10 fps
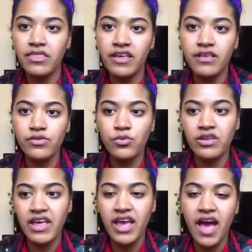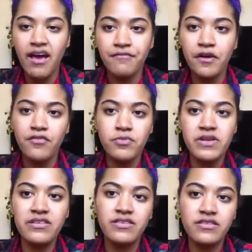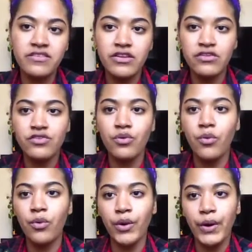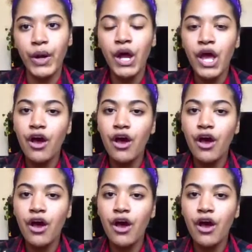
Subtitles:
things when they have government assistance or